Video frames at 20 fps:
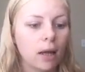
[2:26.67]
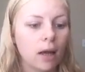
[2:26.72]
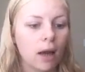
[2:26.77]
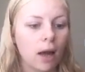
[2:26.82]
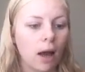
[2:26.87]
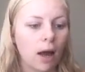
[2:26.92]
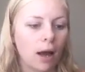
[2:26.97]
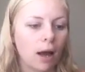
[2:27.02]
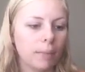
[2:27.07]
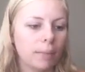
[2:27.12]

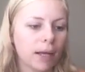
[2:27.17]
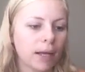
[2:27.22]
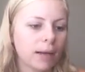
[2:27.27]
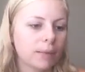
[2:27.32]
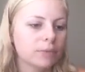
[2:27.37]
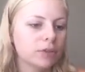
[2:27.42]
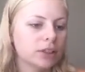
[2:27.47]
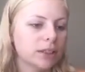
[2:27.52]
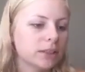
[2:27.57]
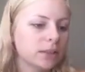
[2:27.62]
And
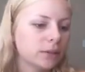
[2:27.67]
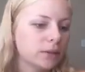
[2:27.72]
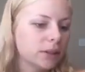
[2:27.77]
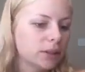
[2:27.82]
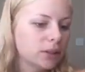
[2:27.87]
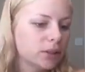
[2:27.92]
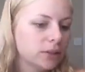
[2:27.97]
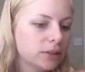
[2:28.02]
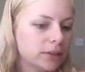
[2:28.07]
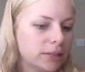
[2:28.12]
I'm just going
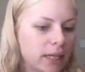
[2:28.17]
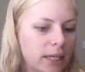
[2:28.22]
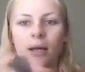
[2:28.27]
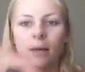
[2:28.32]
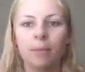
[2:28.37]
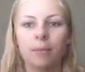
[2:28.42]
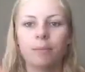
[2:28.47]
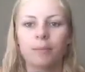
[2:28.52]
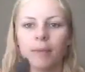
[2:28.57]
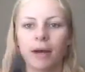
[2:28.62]
to take
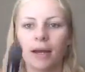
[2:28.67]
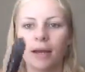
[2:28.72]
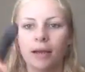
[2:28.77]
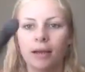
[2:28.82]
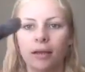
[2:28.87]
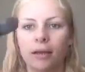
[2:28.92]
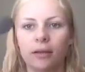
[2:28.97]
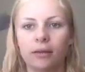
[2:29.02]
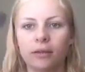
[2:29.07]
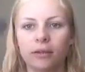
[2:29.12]

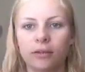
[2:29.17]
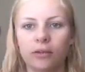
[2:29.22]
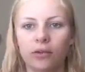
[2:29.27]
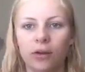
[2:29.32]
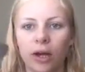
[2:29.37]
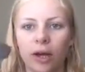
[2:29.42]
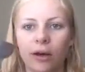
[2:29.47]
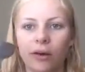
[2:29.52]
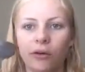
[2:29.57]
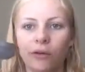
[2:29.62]
my little
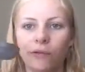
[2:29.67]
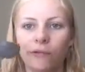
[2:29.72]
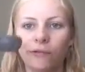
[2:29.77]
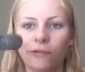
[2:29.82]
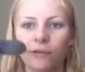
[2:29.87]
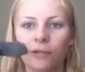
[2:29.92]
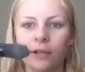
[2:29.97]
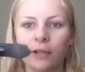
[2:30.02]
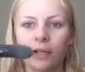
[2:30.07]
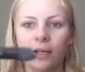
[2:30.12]

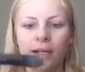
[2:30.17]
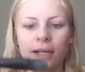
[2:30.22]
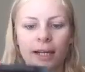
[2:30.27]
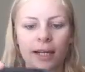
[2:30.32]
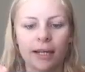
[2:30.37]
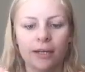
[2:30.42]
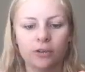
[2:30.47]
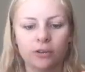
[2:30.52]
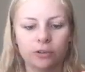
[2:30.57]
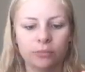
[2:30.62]
e.l.f.
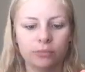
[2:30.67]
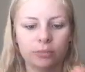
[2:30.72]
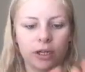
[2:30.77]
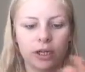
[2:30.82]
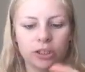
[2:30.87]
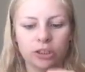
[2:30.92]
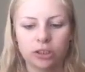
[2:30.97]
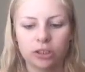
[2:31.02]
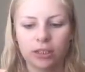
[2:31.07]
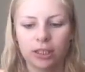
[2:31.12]
angled
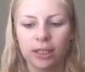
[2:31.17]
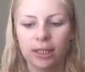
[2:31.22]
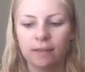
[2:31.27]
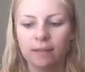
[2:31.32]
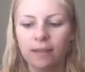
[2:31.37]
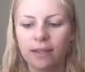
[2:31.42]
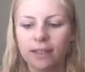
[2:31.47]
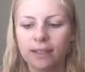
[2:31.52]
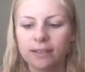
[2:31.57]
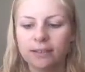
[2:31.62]
brush like
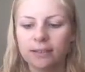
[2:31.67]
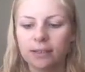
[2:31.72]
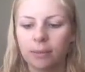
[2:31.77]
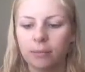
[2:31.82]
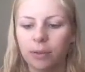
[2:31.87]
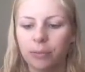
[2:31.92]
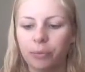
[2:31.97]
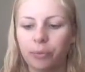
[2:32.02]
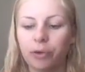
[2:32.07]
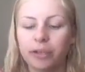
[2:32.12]
this,
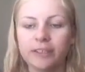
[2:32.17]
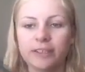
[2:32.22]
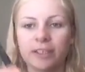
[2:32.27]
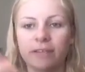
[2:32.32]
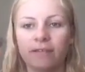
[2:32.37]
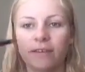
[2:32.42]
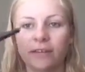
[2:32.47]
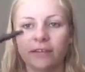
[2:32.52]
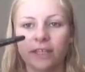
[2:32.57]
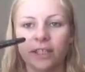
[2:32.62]
the
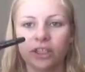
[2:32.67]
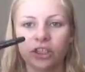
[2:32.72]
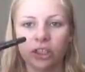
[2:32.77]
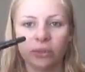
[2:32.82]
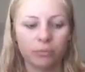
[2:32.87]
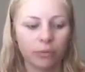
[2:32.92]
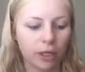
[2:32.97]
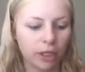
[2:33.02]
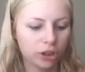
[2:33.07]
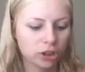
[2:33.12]
pointed
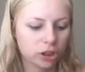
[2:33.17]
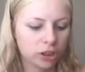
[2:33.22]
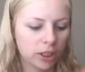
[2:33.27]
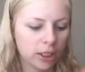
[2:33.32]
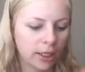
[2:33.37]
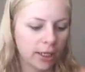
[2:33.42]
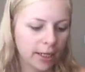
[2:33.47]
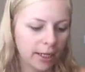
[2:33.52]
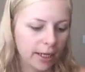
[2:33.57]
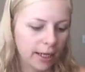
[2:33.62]
foundation brush,
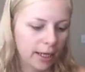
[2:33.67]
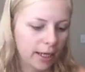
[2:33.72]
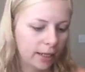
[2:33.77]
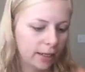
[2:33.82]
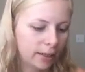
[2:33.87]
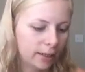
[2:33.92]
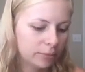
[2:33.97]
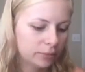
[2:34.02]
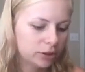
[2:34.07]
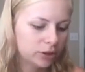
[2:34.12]

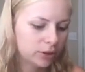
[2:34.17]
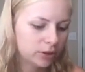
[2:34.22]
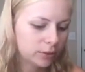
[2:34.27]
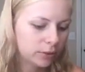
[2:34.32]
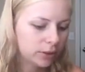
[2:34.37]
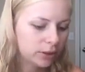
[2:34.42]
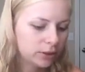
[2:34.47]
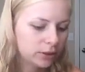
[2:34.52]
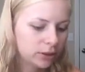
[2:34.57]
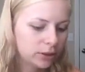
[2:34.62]
and I'm just
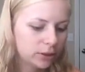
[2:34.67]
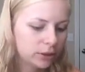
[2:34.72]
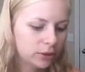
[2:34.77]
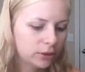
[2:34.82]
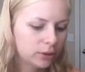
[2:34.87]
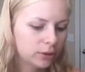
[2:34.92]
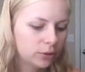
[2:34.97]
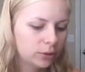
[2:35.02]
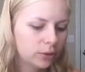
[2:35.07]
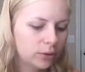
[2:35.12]
going
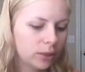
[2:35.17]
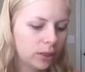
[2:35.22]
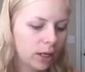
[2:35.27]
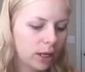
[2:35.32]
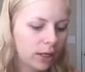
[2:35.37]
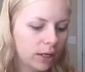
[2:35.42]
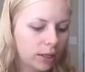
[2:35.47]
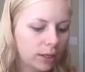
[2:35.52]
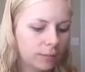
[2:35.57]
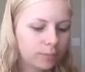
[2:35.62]
to
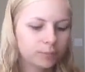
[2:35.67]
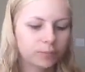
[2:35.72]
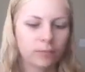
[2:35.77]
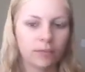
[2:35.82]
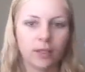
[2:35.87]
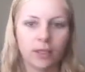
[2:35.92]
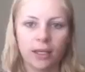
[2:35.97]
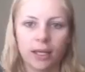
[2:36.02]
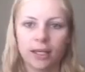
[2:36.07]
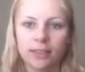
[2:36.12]

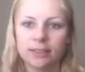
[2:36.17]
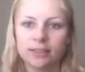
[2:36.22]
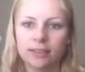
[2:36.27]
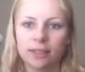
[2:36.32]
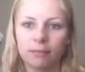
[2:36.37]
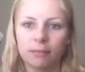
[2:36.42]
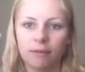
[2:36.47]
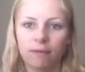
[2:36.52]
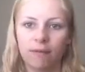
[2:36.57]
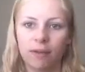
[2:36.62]
get
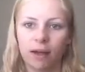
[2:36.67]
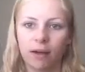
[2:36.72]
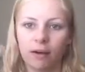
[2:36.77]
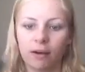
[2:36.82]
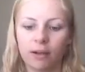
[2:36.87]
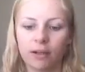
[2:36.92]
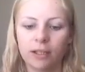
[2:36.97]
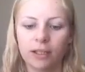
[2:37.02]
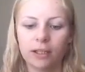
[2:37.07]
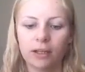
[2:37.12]
some of that
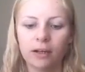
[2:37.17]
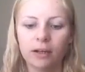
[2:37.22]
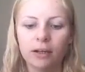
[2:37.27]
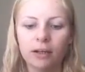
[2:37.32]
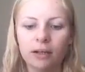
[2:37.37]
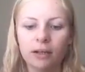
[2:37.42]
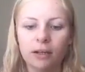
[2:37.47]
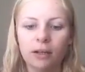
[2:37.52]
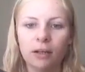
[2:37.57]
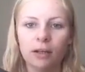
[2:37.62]
on
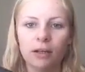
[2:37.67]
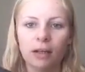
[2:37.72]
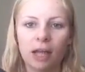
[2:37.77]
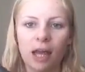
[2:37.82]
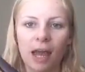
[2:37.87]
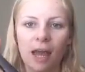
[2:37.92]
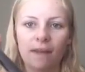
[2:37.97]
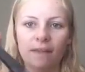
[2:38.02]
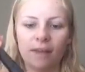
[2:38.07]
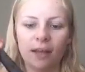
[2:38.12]
here,
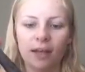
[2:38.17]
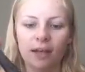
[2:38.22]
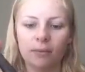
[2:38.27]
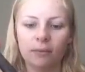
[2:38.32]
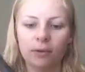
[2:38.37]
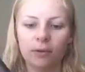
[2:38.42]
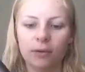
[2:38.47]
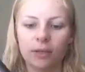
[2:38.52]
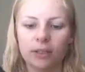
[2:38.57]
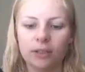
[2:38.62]
and then
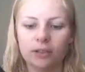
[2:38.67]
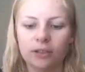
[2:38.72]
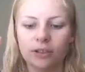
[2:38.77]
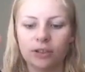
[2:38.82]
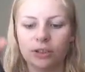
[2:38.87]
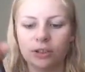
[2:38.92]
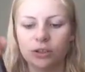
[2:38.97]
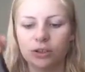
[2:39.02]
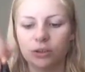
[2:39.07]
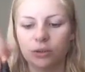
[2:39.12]
I'm going
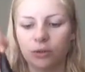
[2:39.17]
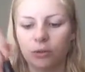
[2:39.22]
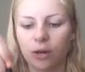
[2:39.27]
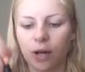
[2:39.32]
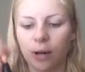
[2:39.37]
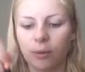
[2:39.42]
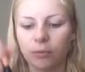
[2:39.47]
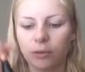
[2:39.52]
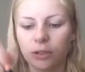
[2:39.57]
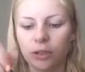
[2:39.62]
to
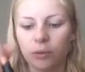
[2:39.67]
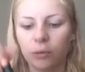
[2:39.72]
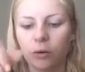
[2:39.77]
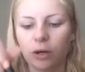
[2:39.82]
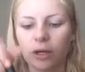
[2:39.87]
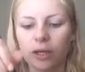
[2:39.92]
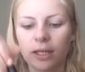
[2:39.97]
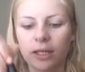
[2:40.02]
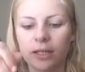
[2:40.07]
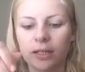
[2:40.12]
really
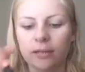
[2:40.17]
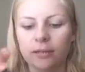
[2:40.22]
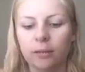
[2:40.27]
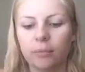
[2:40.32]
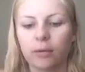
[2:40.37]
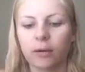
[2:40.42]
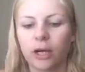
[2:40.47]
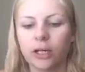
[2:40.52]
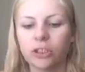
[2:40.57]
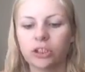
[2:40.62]
work it into
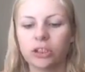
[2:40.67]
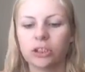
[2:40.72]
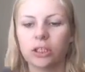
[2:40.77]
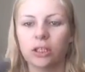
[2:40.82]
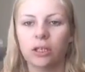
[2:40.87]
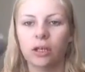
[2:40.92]
the brush